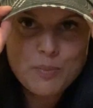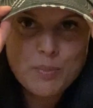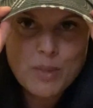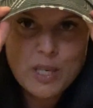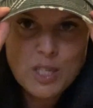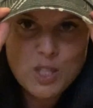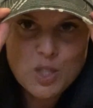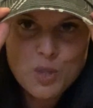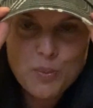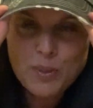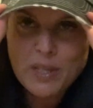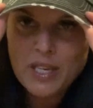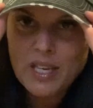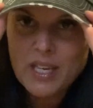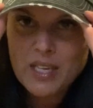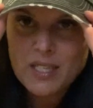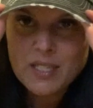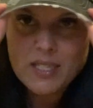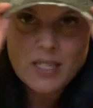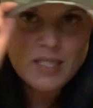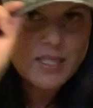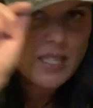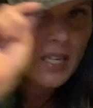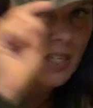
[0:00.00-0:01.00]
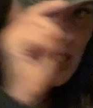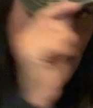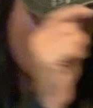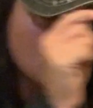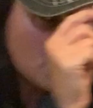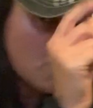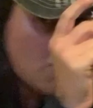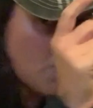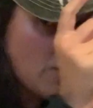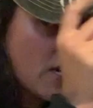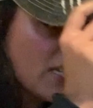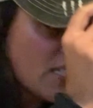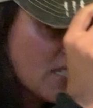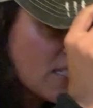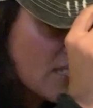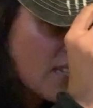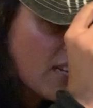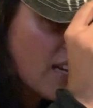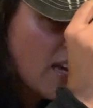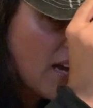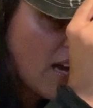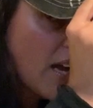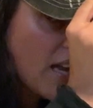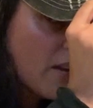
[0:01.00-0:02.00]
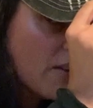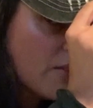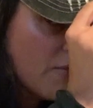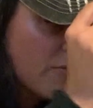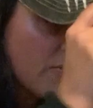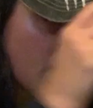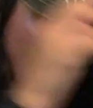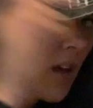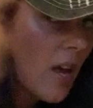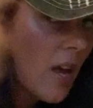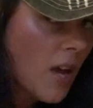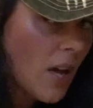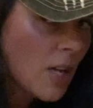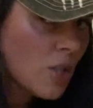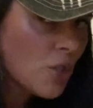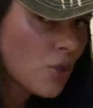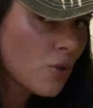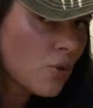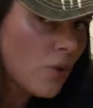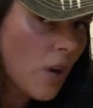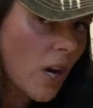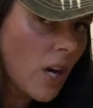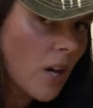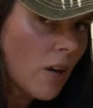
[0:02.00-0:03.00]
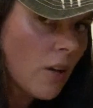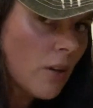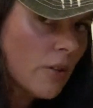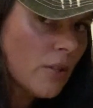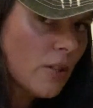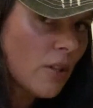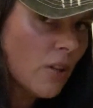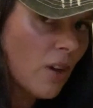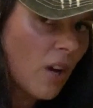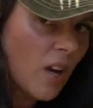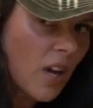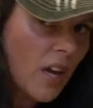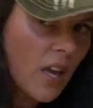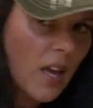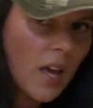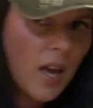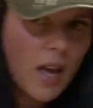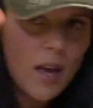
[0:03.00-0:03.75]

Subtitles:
Beach Please. It's in a distressed kind of trucker look,